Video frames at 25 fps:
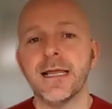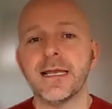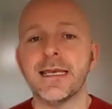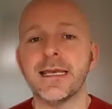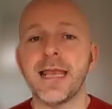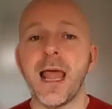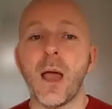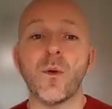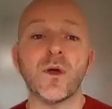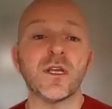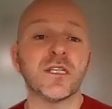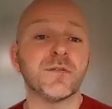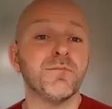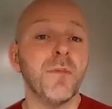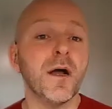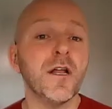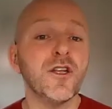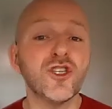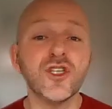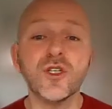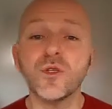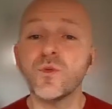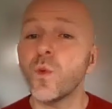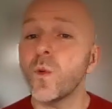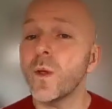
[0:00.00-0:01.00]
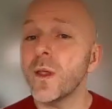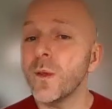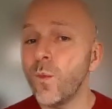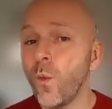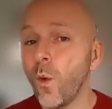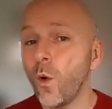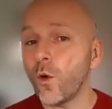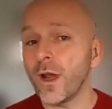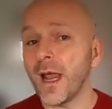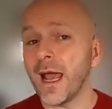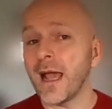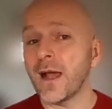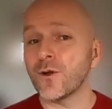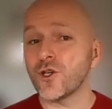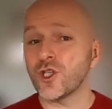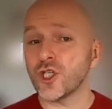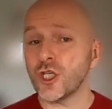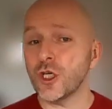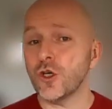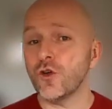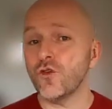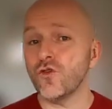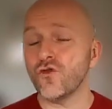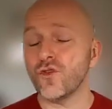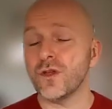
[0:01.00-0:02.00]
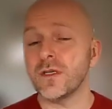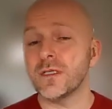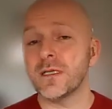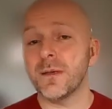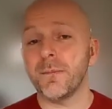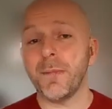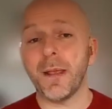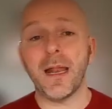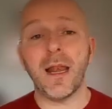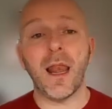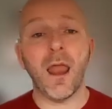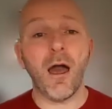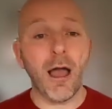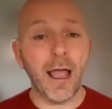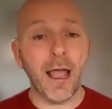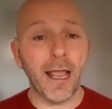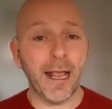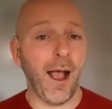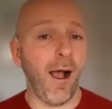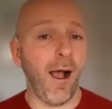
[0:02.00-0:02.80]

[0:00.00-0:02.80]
Now, as much as we want our children to be like